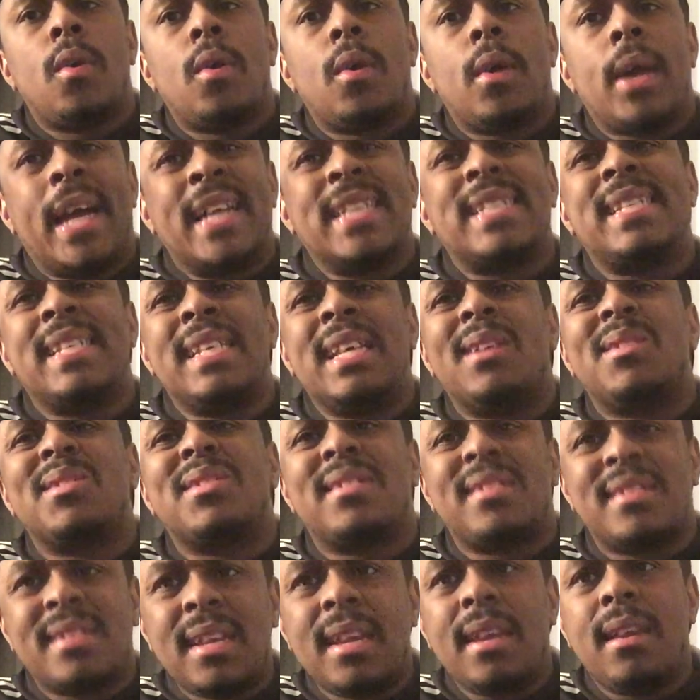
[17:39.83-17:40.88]
at
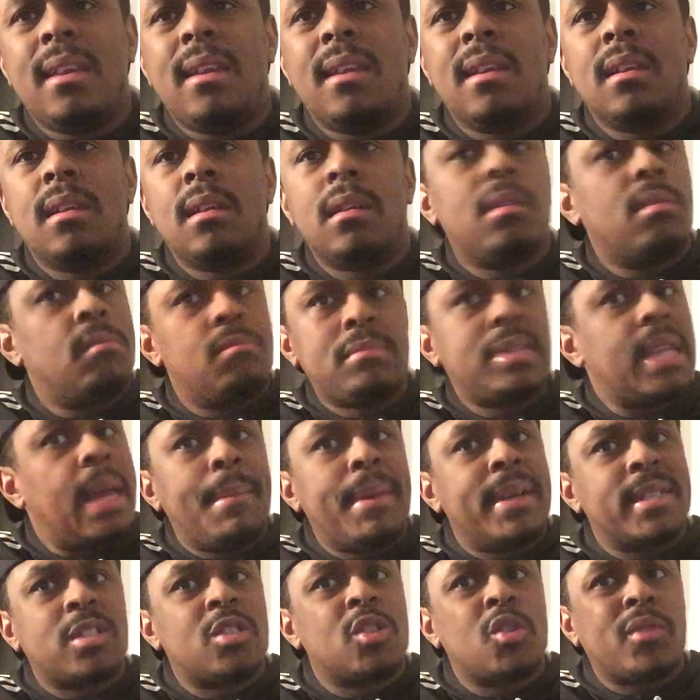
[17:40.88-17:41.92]
TLC, that
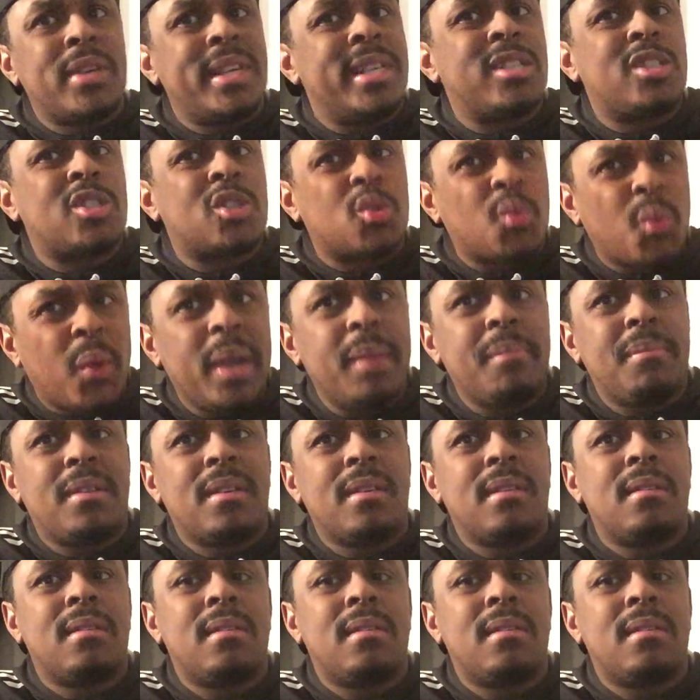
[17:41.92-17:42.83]
match is already scraped.